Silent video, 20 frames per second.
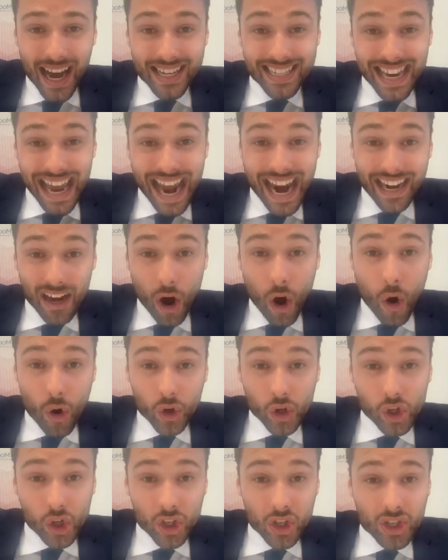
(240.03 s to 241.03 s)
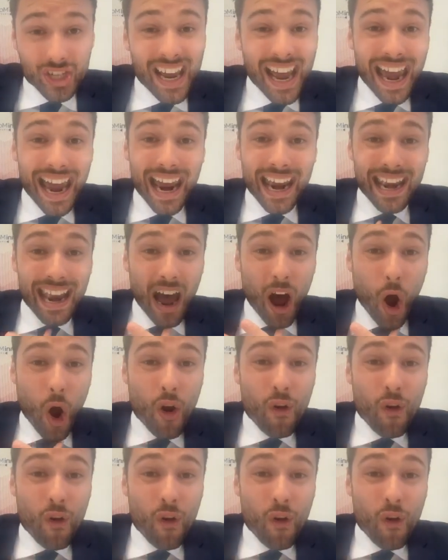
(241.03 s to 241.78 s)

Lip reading: last 8 auctions, and